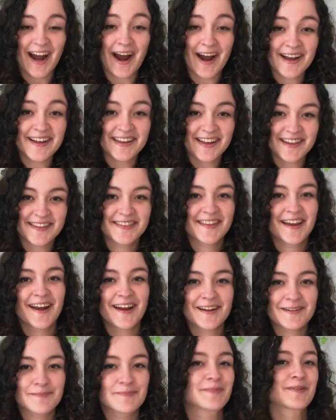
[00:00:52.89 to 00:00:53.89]
I get
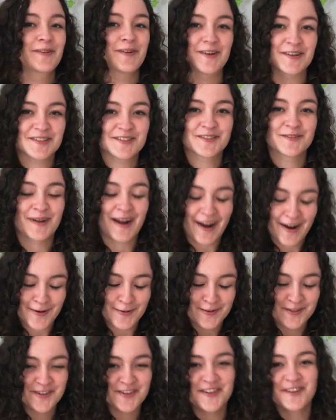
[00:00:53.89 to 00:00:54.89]
that, but also
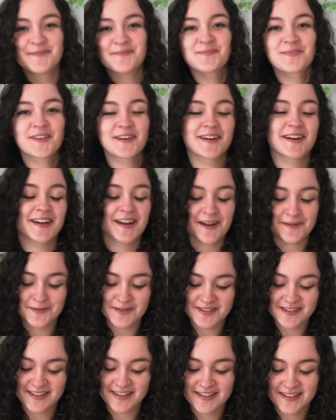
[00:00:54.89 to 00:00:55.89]
ouch. And I was
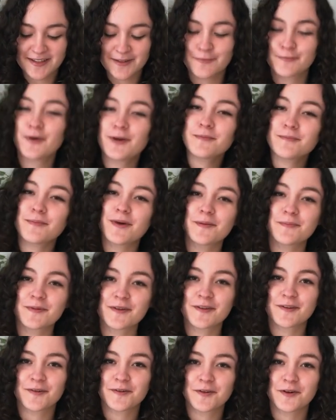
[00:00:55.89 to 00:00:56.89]
thinking, what
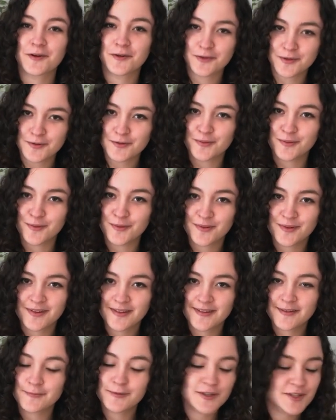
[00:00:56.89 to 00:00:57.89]
Muppet are you?
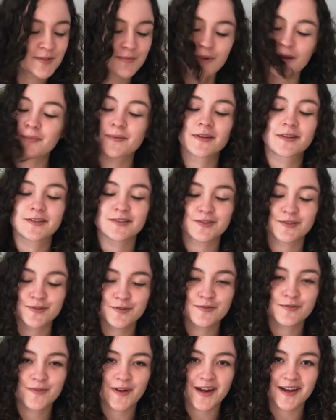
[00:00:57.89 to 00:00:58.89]
Which Muppet do
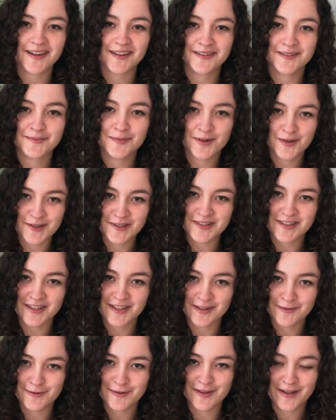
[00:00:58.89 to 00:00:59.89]
you find
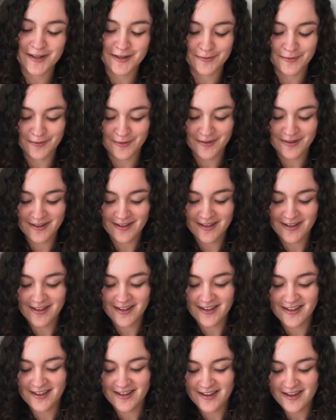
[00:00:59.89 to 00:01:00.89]
personally relatable?
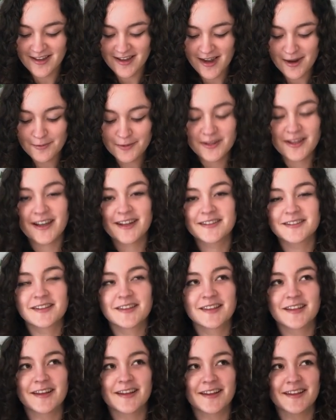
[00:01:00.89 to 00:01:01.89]
I would like to
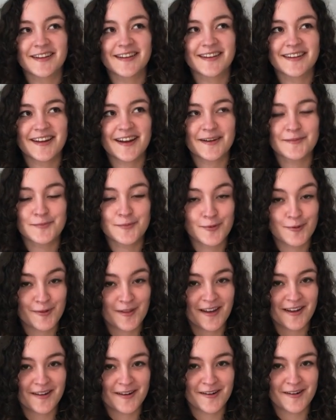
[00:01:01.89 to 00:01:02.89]
think I'm more
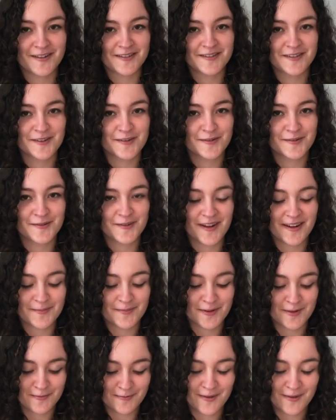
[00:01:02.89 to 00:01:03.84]
like Gonzo, but